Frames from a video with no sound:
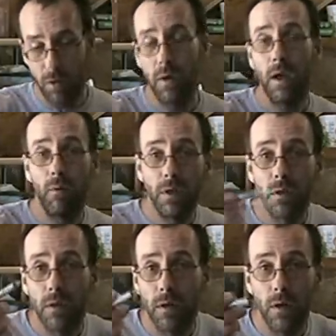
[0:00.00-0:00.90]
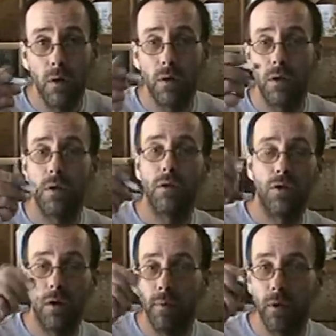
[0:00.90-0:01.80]
So, anyways, there you go. You
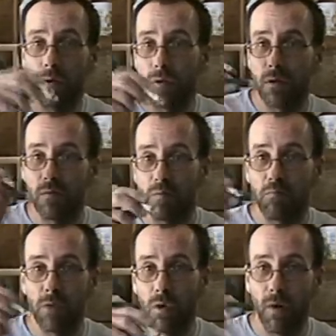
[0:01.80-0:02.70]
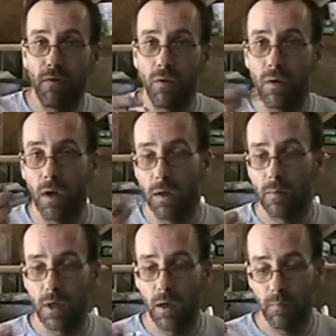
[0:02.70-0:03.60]
can sharpen those quite a few
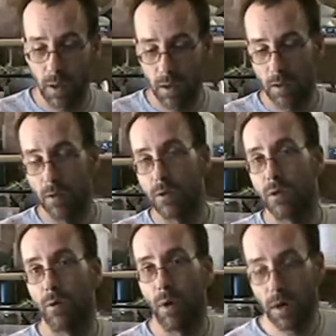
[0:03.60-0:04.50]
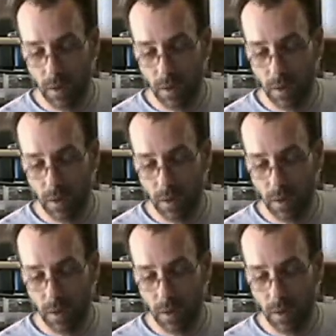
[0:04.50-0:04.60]
times, eh, by using your